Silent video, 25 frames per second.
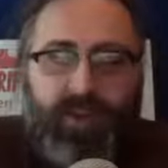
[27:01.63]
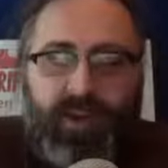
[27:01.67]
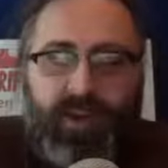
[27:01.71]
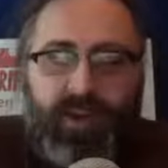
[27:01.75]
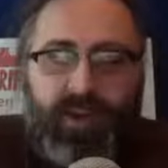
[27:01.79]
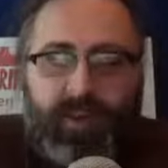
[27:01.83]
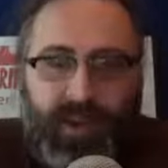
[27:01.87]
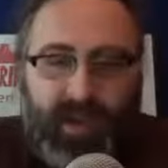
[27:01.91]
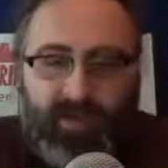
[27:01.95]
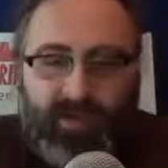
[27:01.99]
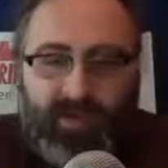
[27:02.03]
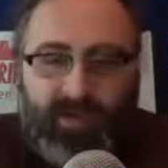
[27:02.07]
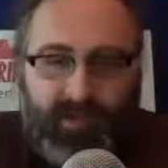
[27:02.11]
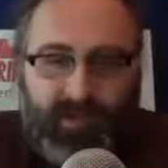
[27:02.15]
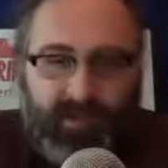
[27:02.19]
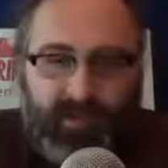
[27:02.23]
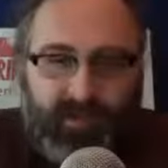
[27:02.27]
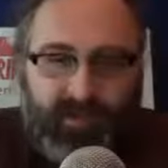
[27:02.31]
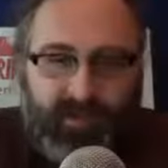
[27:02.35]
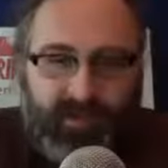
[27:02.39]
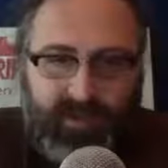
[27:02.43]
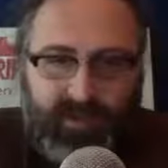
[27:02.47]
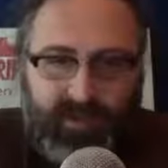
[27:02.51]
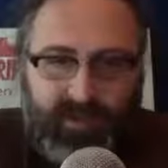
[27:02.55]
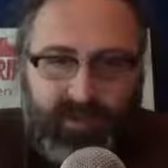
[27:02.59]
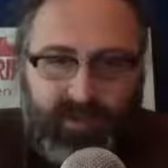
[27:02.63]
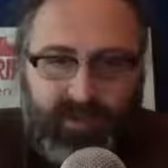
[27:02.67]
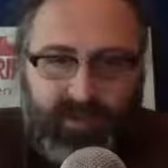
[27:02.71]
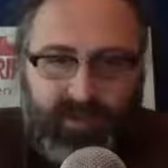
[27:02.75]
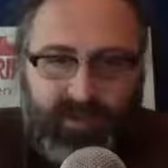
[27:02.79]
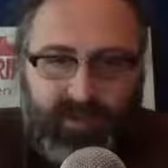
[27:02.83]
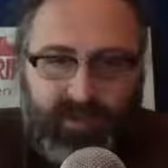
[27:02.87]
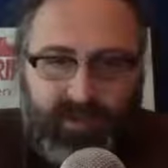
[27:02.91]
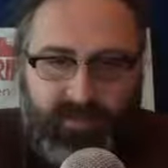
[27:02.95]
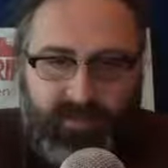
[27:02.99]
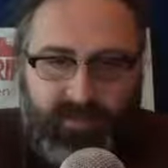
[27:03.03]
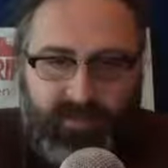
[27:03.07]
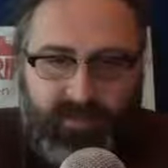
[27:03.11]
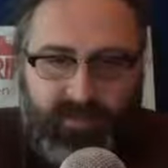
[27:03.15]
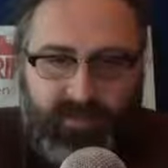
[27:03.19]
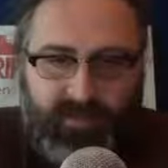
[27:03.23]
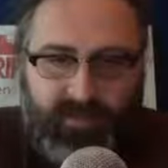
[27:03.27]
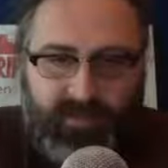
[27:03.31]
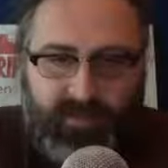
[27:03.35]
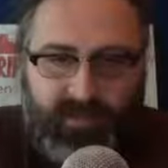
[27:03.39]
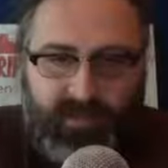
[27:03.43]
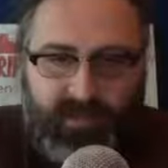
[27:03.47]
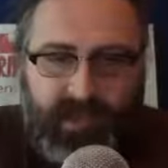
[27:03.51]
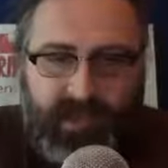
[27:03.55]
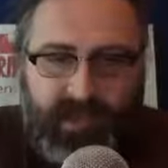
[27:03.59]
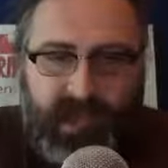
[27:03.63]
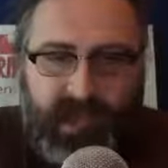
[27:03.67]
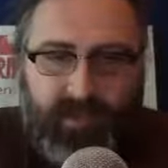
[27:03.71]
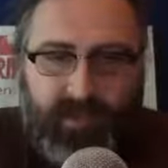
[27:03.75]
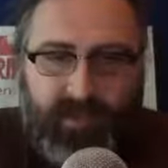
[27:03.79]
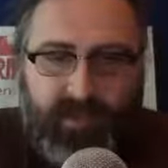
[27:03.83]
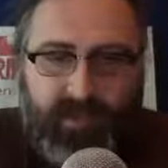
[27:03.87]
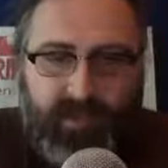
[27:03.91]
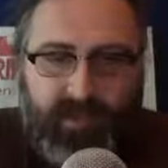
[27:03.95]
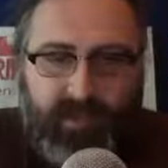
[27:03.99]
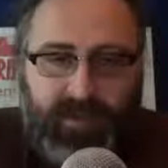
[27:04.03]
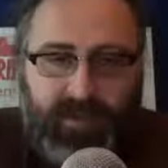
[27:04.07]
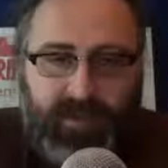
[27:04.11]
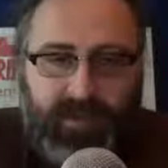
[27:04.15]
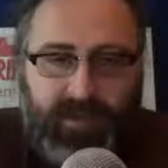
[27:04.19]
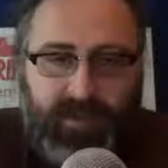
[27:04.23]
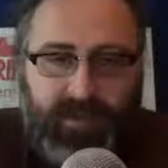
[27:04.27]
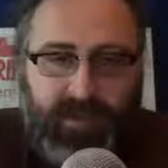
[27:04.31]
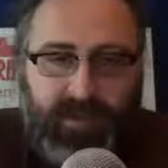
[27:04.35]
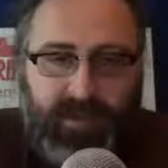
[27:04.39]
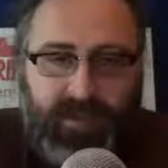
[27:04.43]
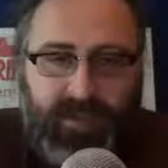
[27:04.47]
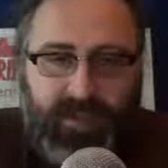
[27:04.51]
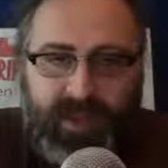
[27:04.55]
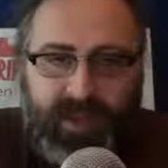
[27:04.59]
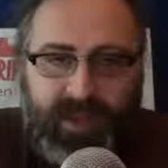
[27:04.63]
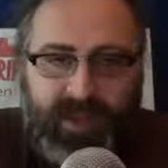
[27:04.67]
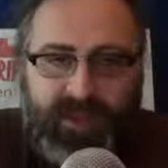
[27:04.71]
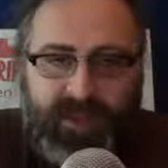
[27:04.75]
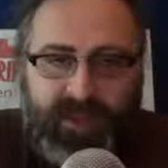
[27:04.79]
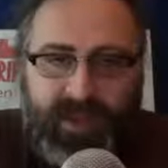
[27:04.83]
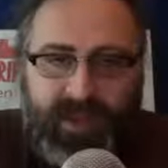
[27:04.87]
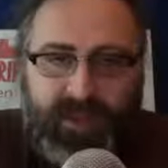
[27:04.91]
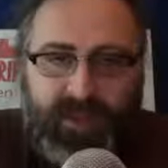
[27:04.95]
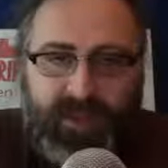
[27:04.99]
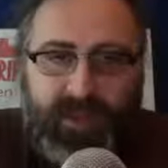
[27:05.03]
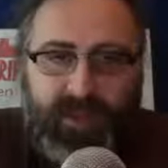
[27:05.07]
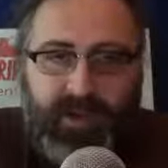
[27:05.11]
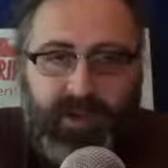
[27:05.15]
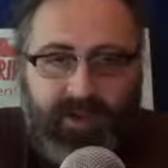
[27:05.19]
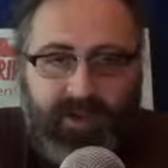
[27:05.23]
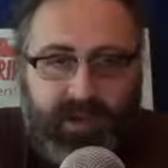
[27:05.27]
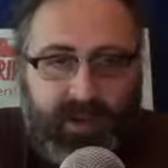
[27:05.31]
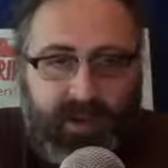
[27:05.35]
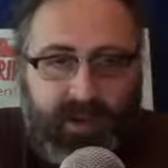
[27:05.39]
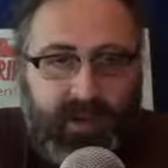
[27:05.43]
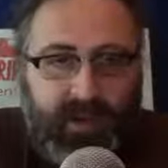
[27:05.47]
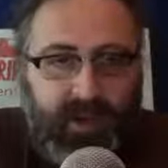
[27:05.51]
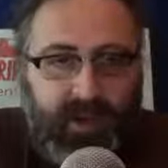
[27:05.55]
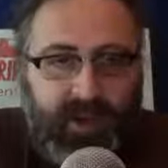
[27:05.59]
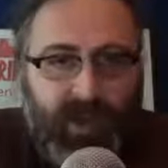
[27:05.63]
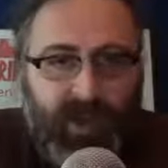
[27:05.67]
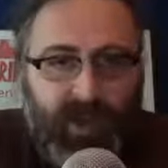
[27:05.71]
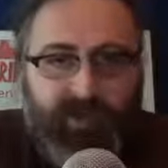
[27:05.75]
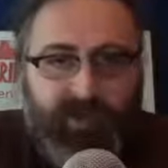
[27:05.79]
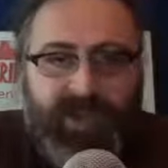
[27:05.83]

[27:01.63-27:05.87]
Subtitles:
about it. Now, the thing is, you're saying we are